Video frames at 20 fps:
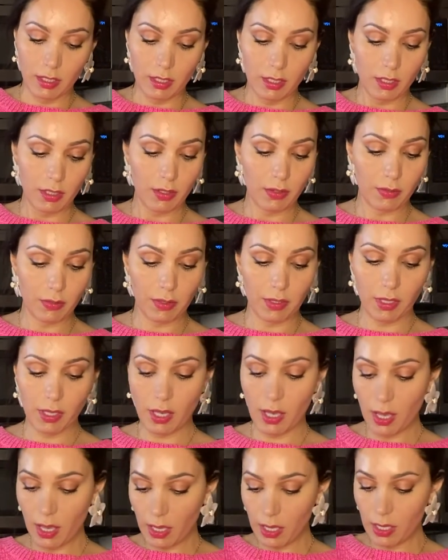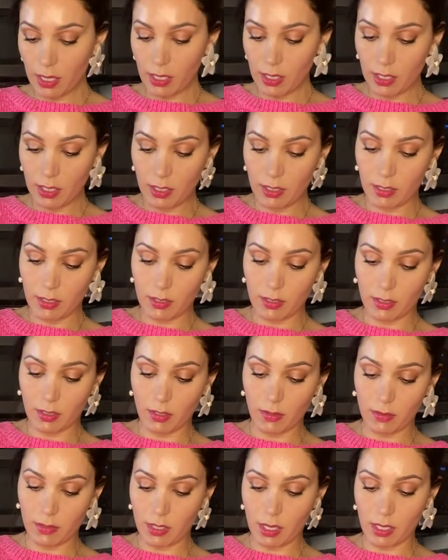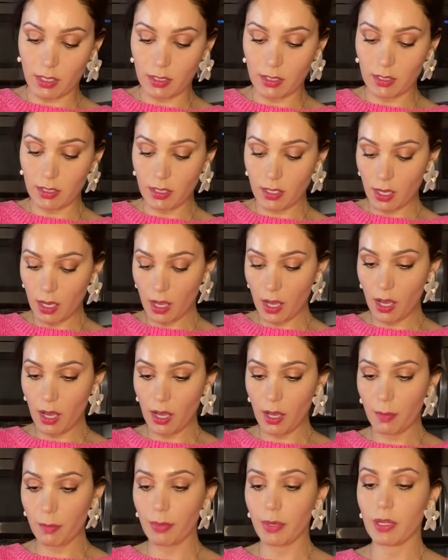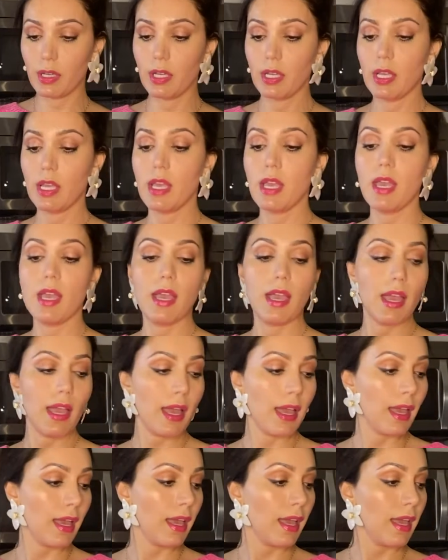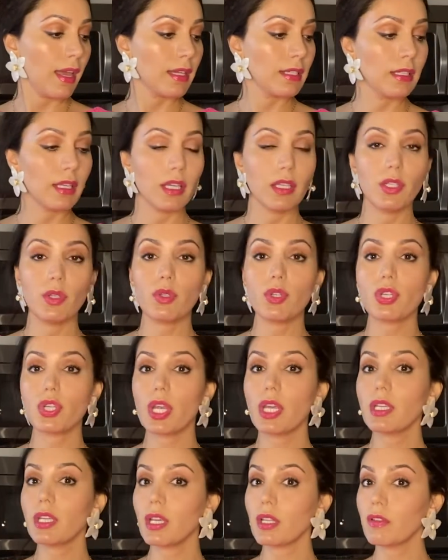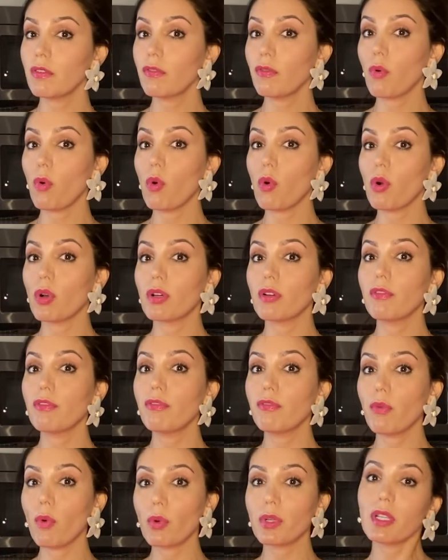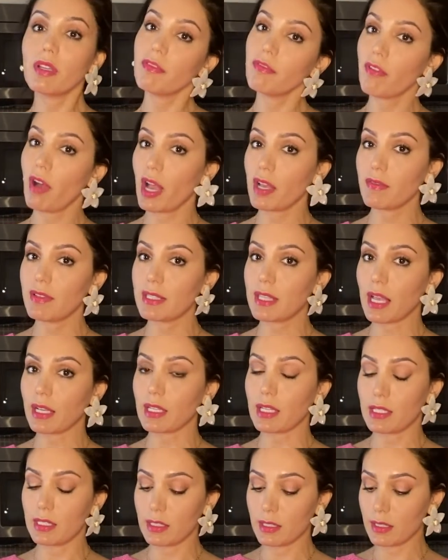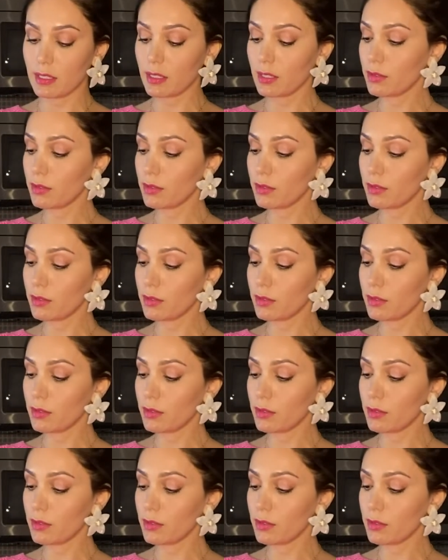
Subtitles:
Okay, this goes on top, and you shake it for 45 seconds.